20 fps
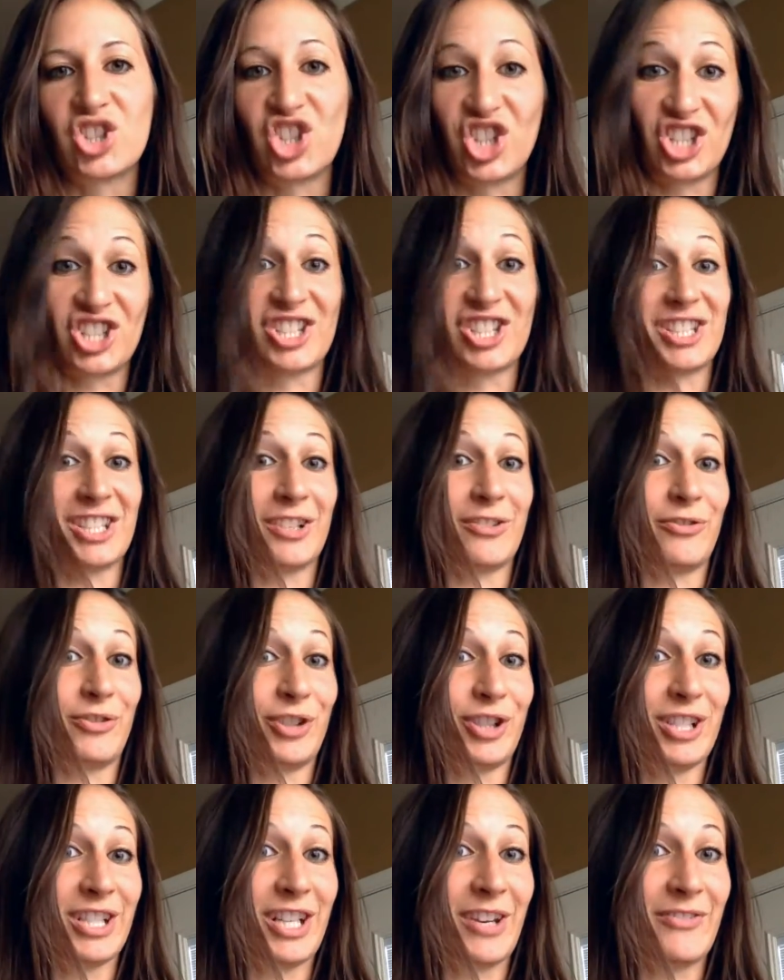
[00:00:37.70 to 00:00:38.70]
Jesus did a
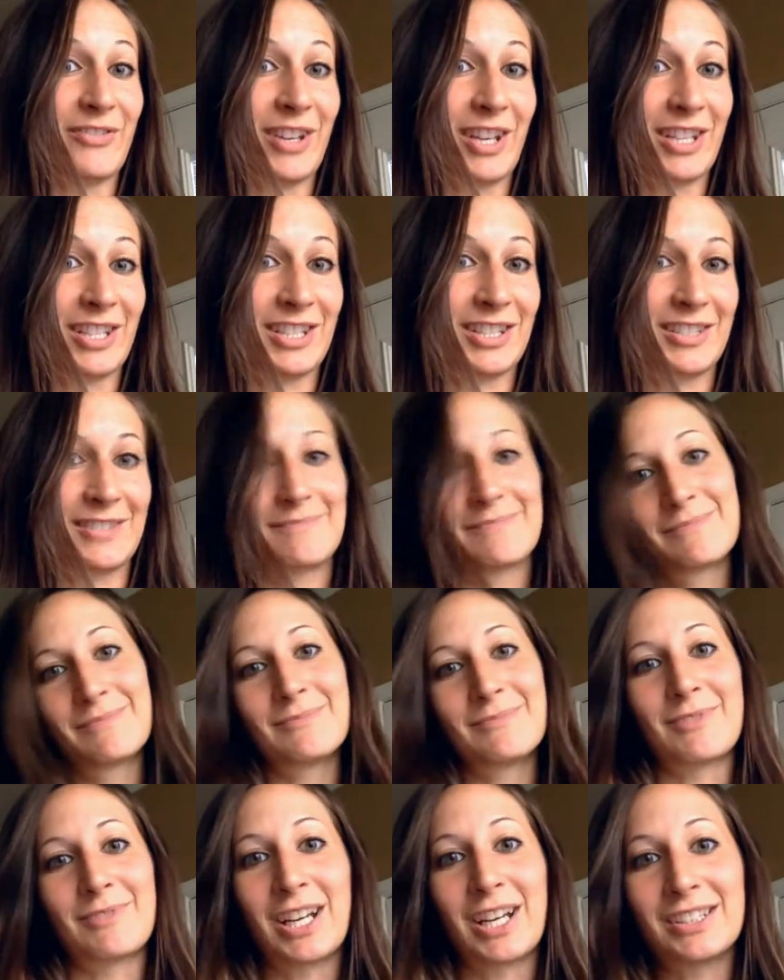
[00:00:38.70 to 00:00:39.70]
40-day fast,
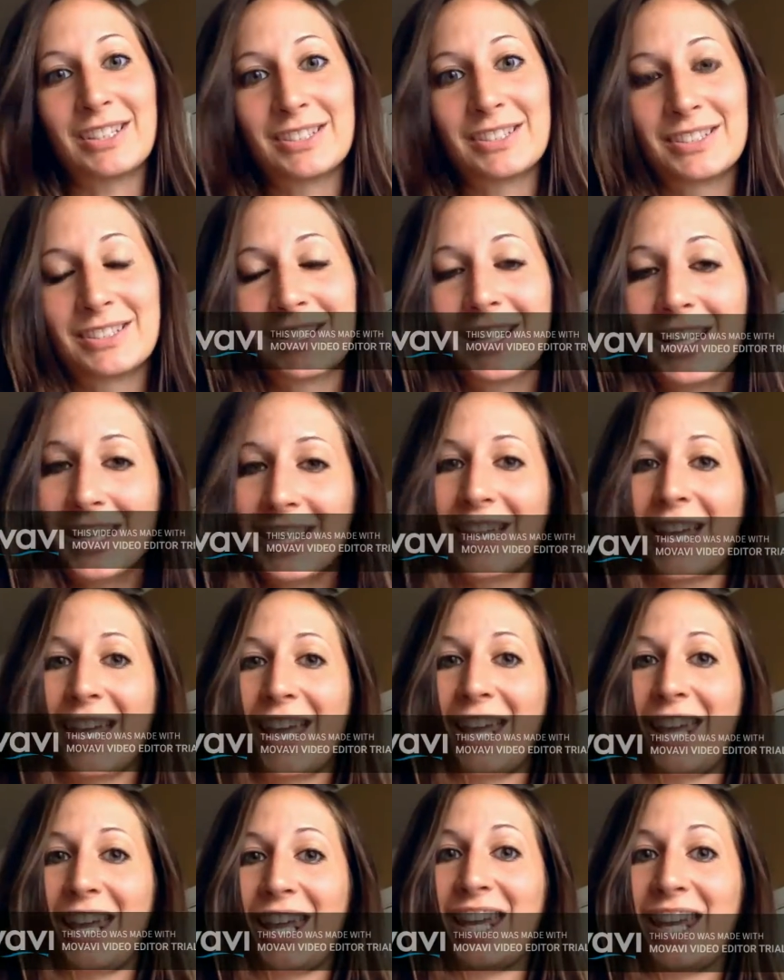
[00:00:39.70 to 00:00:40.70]
right?
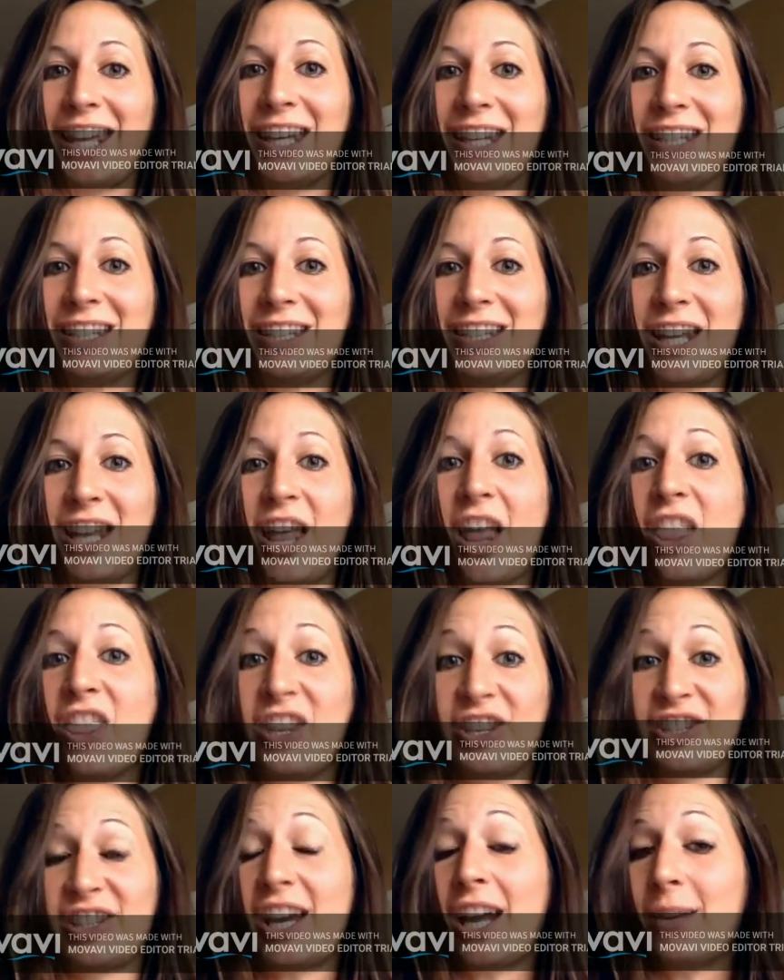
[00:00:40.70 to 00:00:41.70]
And
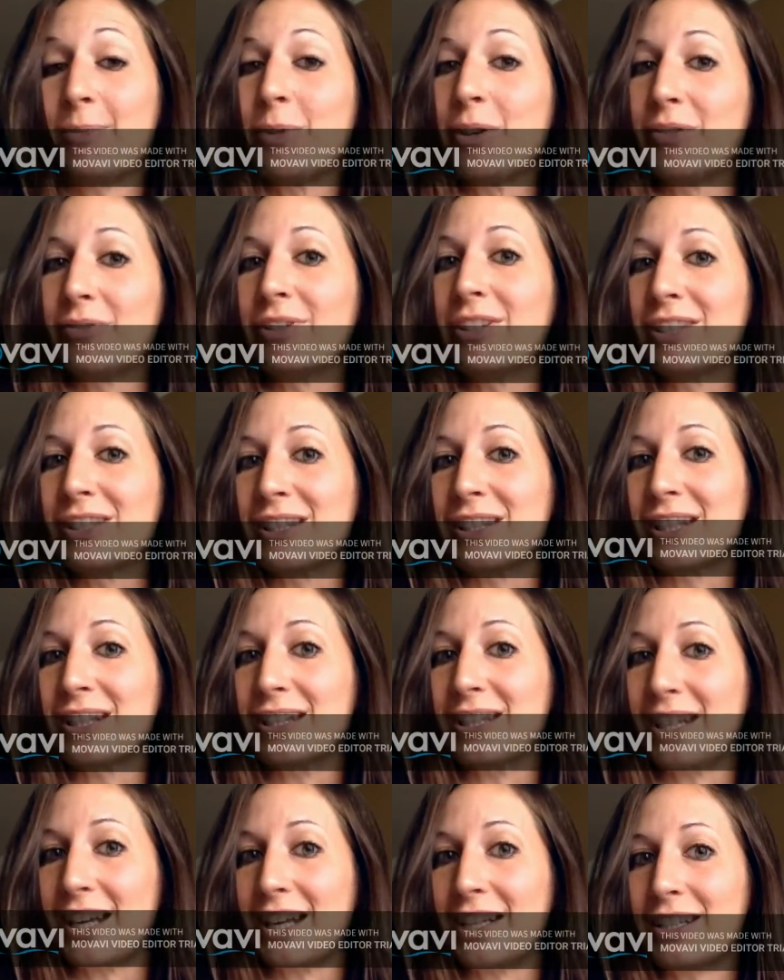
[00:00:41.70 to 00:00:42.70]
there's got to be a reason
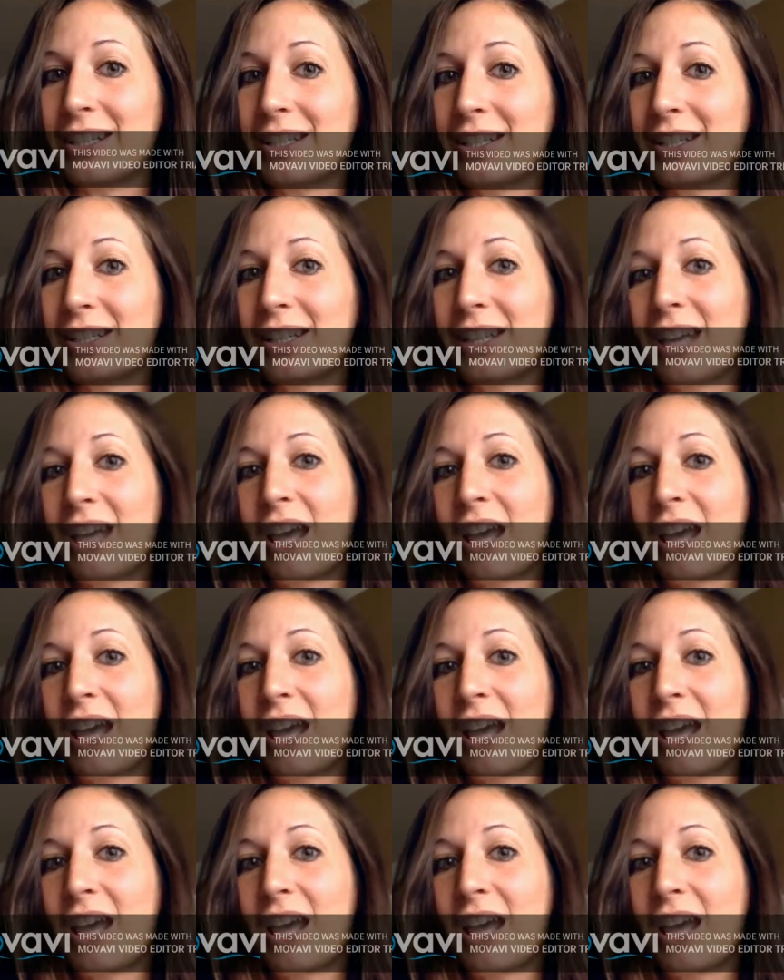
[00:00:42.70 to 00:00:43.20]
he did it,